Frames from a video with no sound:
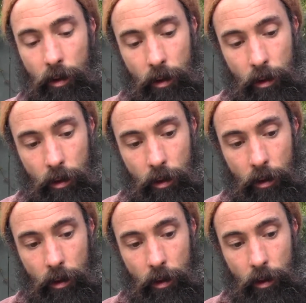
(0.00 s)

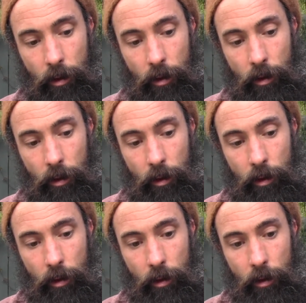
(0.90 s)

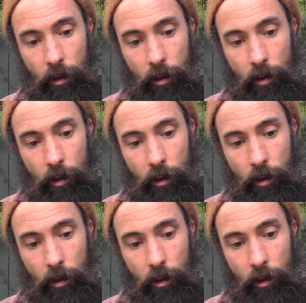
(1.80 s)
[no speech]